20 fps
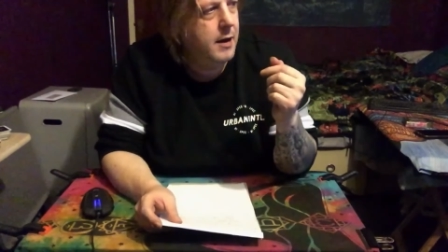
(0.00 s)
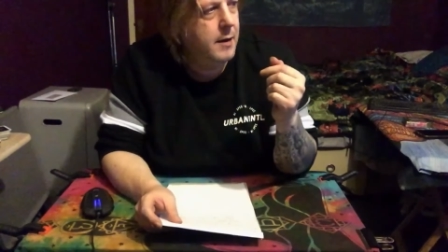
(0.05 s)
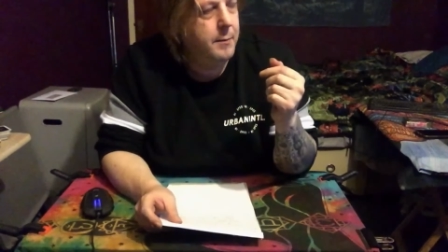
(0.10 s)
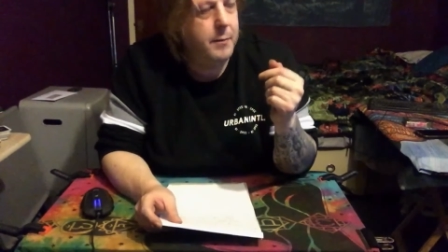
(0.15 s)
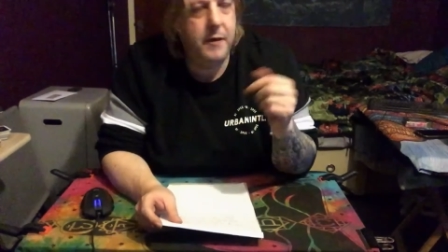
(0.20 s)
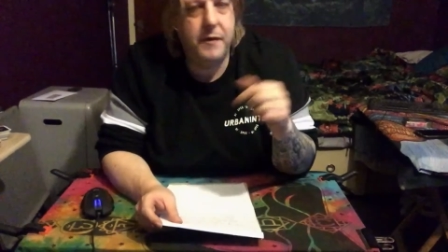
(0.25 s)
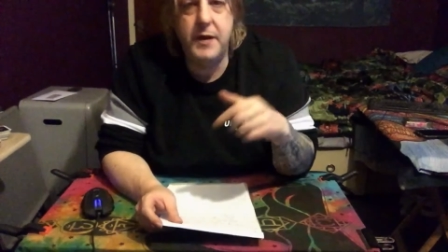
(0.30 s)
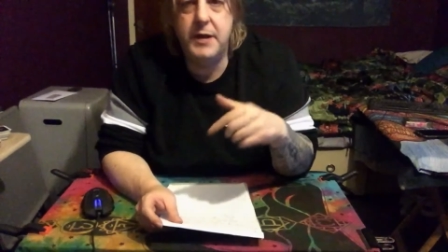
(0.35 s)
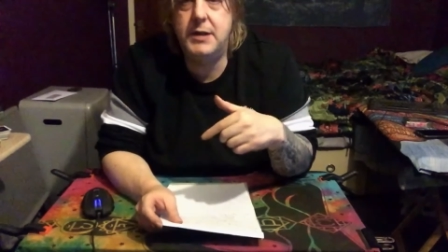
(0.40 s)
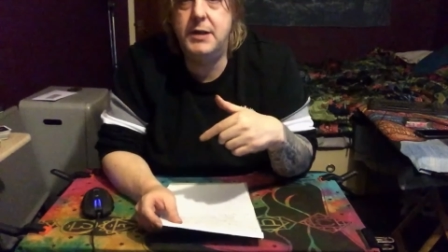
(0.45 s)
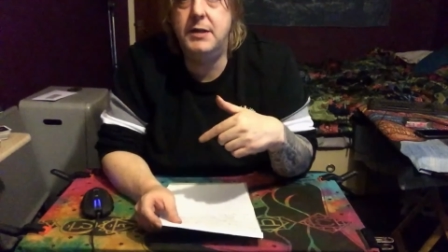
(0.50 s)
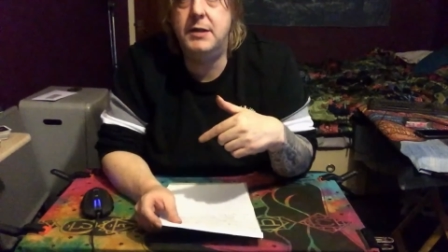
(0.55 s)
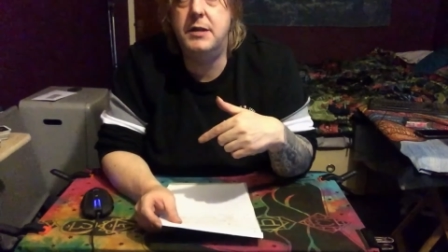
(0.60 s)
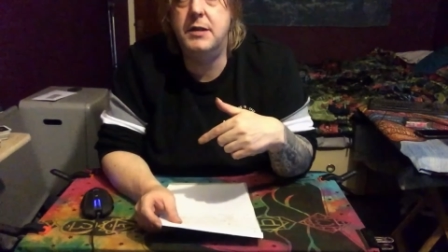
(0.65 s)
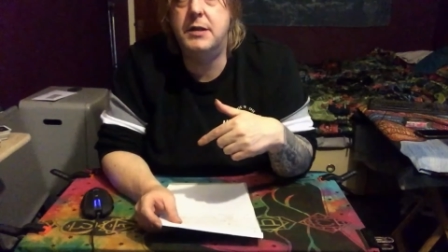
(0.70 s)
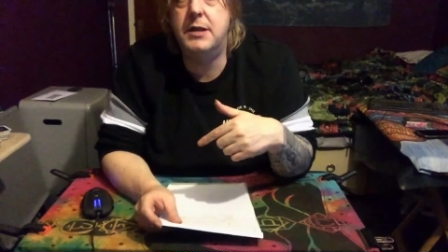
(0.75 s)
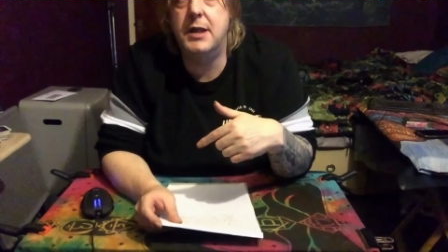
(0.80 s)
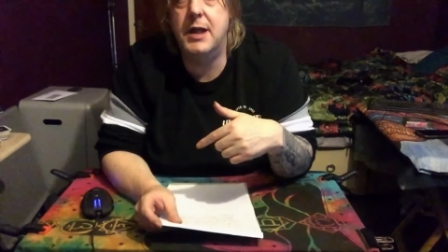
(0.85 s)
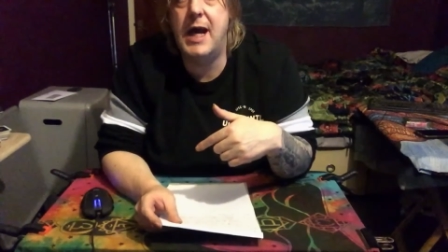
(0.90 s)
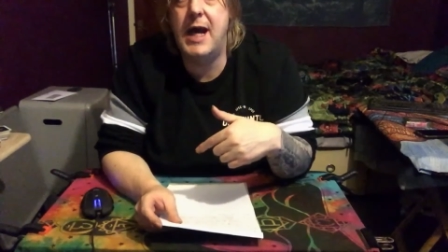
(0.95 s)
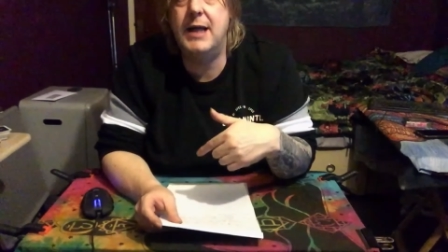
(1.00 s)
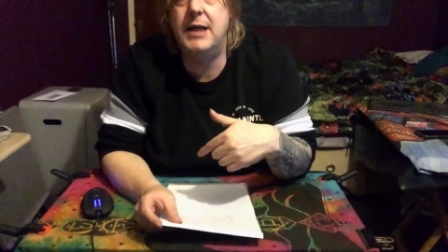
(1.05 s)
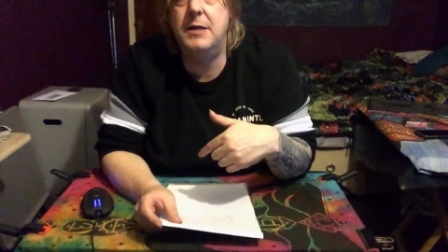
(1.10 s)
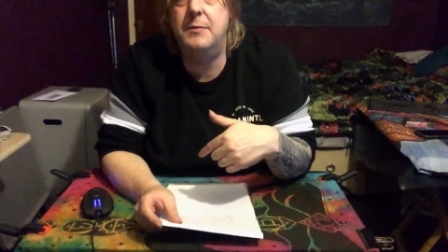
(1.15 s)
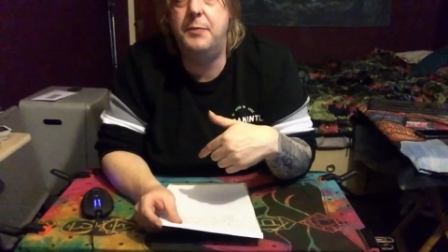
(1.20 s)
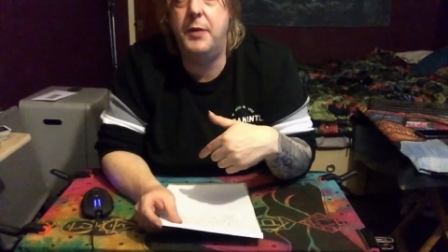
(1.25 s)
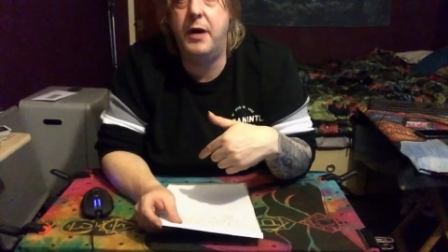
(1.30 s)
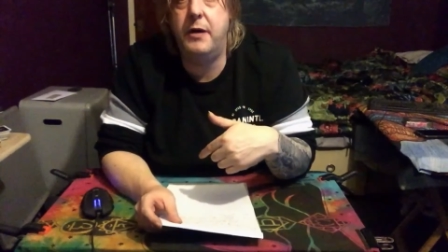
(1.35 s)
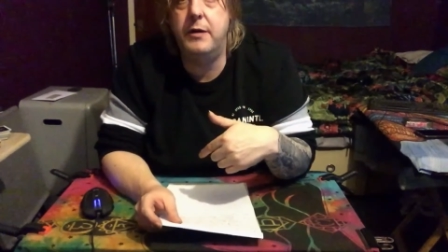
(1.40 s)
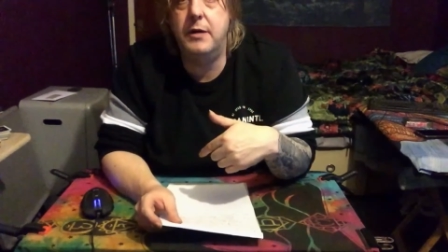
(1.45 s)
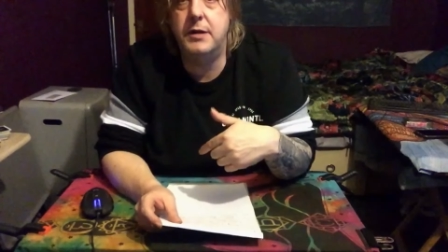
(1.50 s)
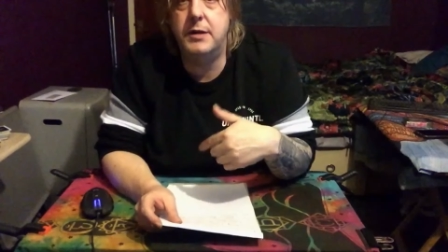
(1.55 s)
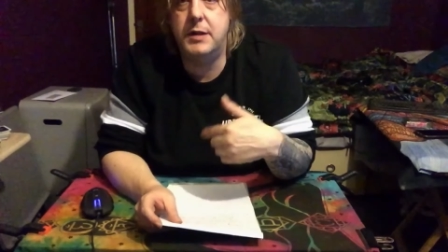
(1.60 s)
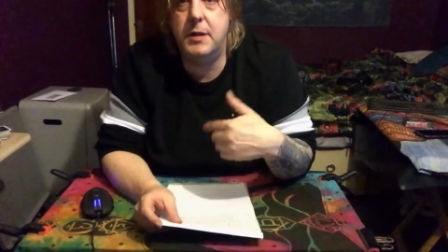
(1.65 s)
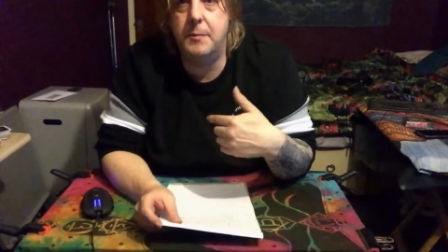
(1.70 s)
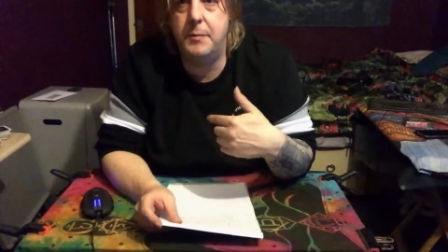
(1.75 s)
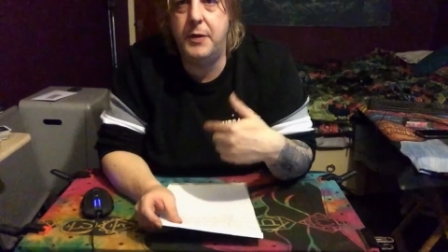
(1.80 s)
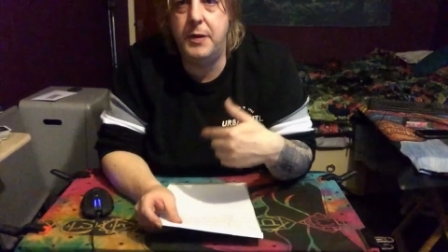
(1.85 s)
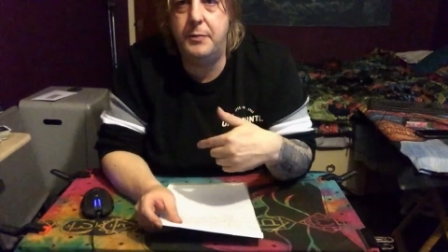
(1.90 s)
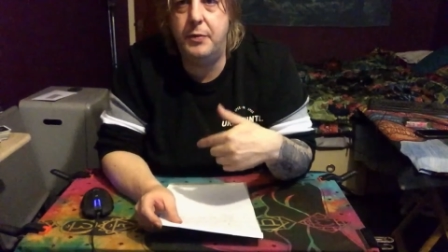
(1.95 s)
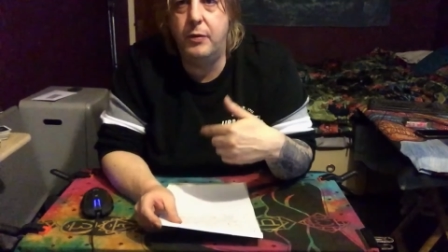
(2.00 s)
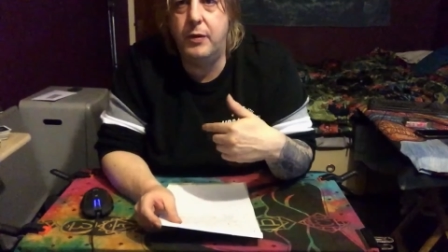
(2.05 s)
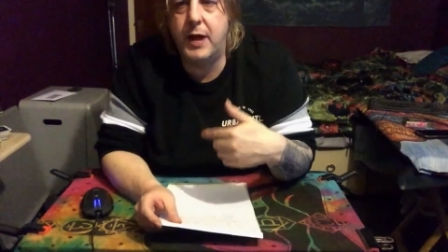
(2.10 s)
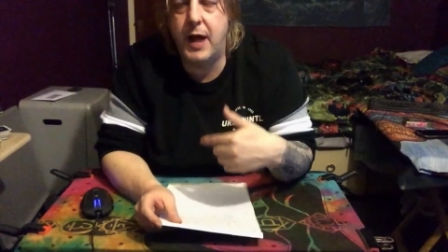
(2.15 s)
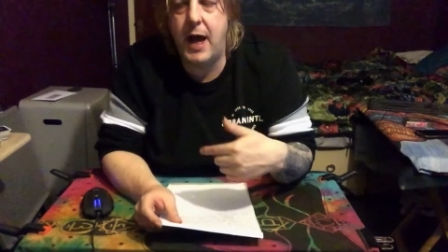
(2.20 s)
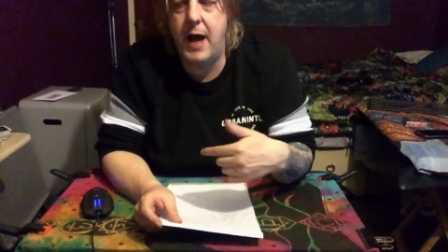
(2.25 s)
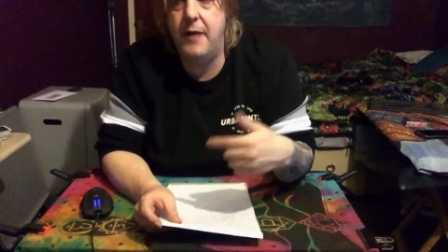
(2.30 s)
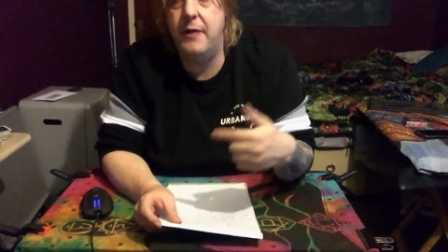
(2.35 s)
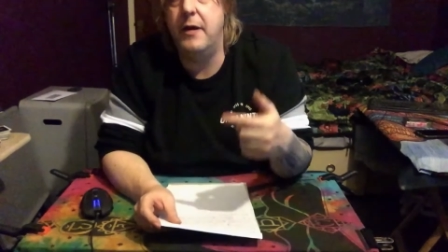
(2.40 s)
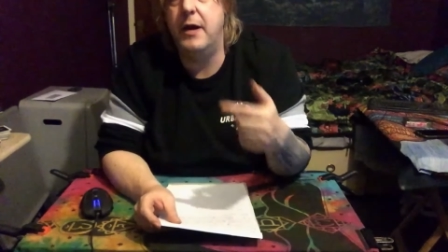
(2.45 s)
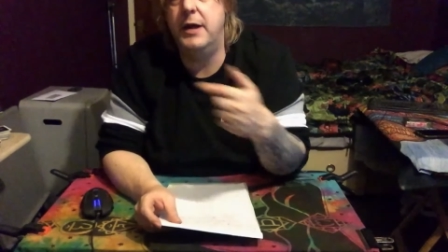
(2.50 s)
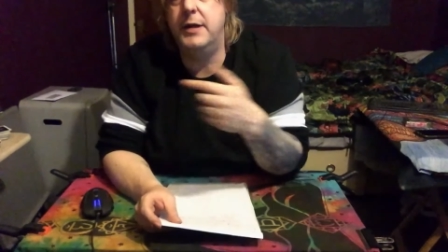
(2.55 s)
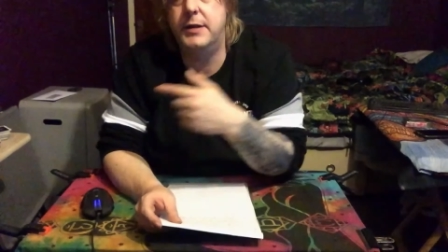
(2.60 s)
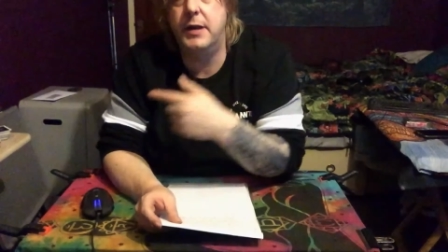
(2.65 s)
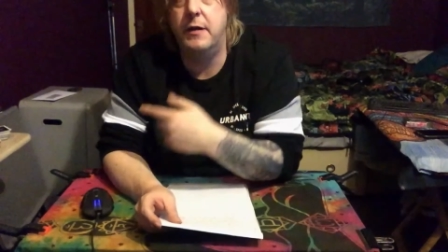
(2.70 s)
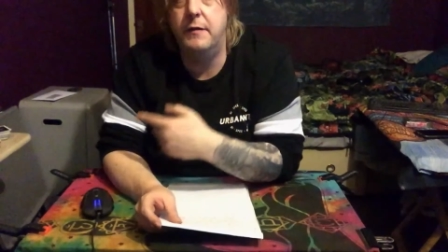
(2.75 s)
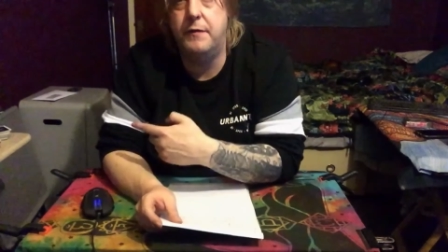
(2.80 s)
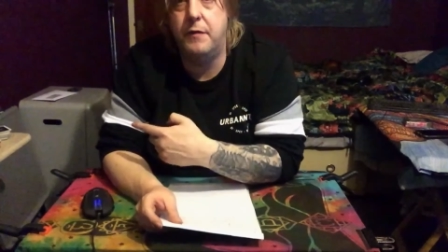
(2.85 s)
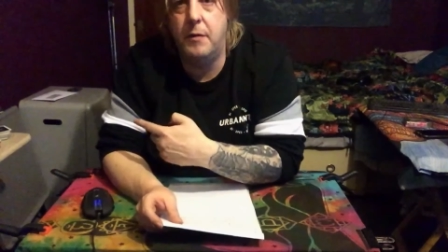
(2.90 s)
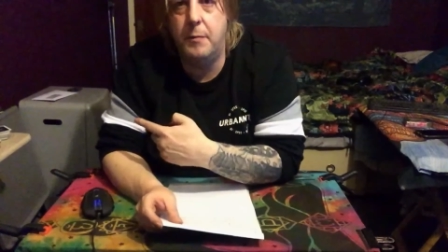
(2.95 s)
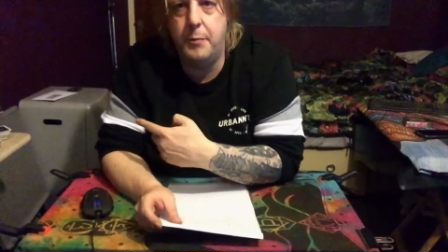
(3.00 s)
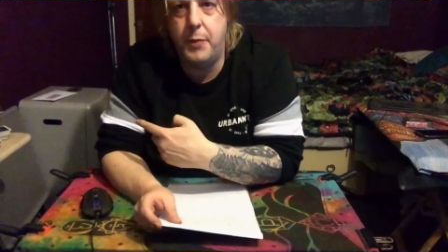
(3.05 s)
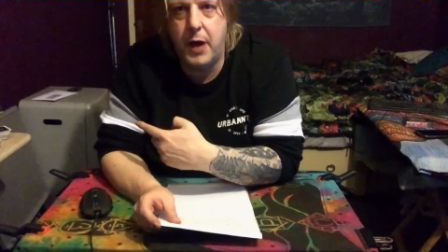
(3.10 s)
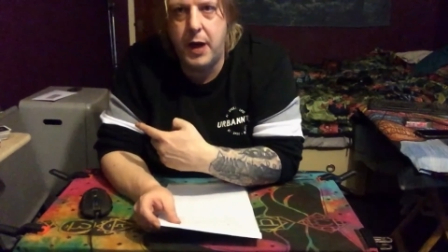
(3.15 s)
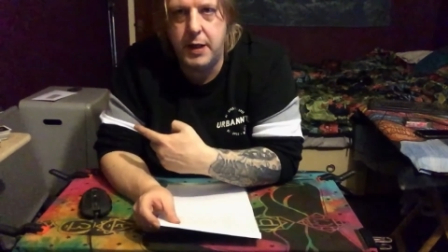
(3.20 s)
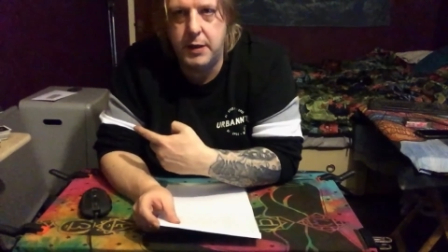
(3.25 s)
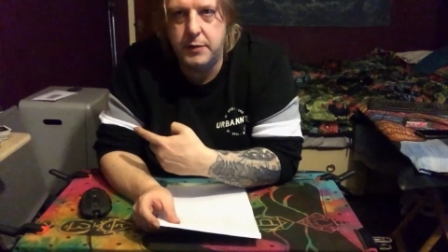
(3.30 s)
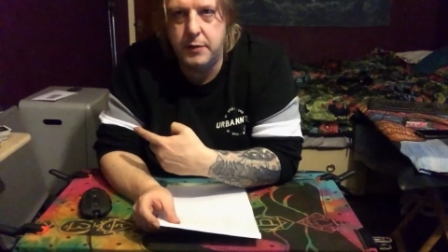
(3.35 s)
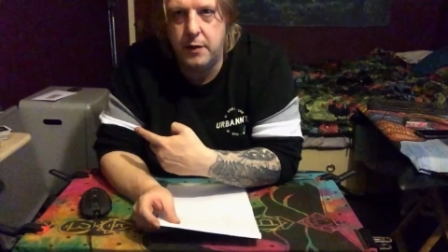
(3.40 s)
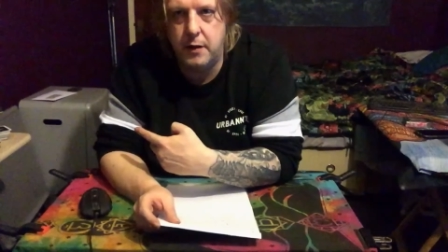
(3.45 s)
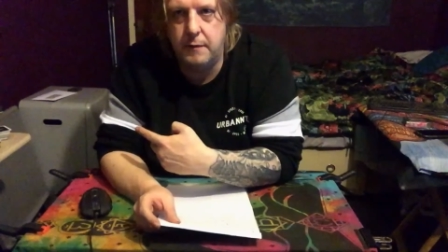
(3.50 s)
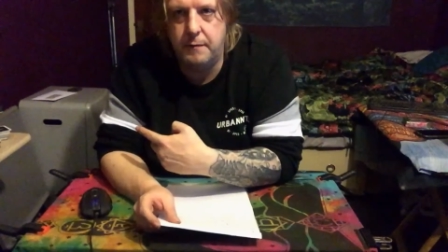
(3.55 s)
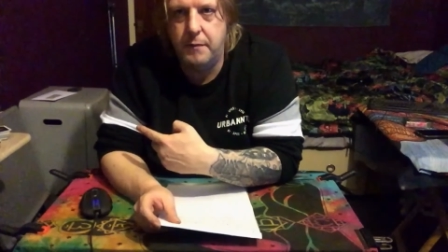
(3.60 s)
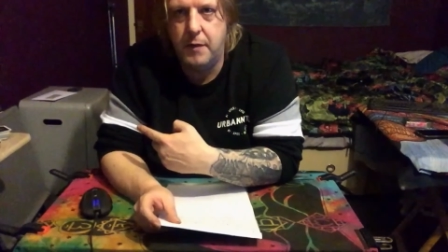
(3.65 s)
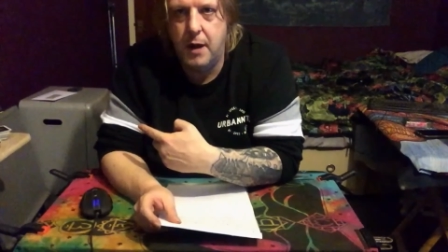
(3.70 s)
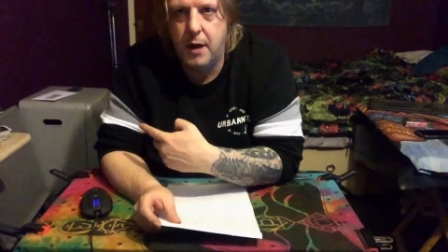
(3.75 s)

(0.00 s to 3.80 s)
But this is just an added bonus that people get that is over on Patreon.